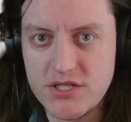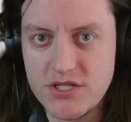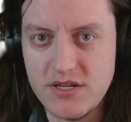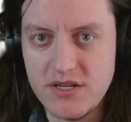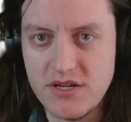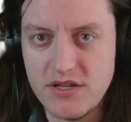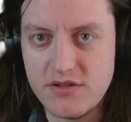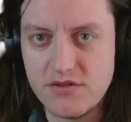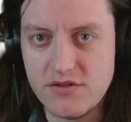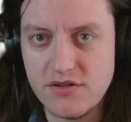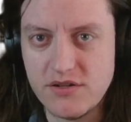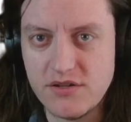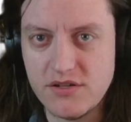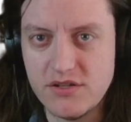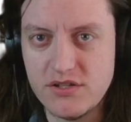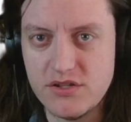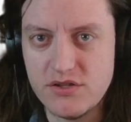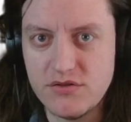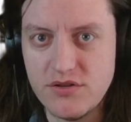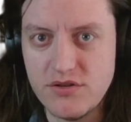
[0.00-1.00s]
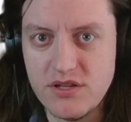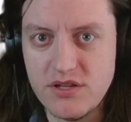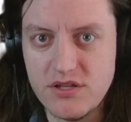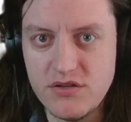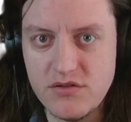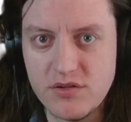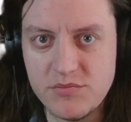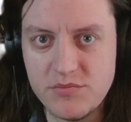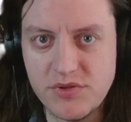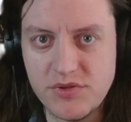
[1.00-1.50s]
another unit that you
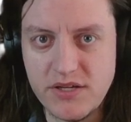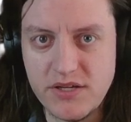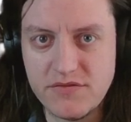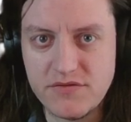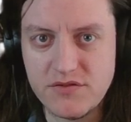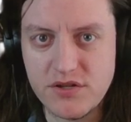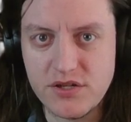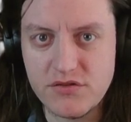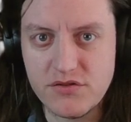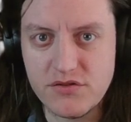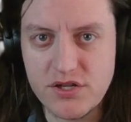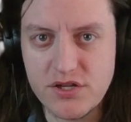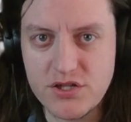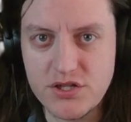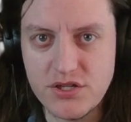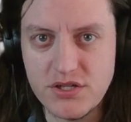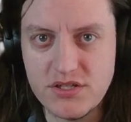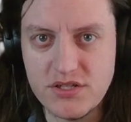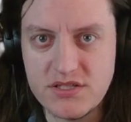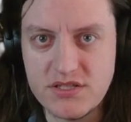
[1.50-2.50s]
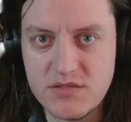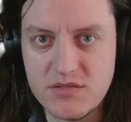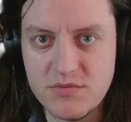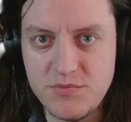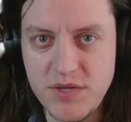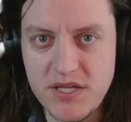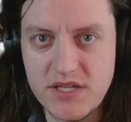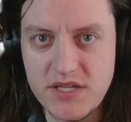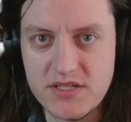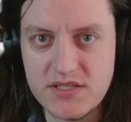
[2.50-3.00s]
can play for aggression in
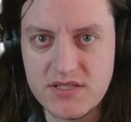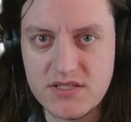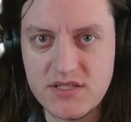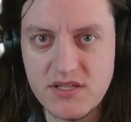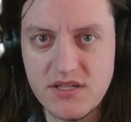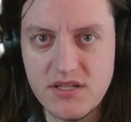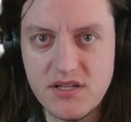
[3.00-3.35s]
space.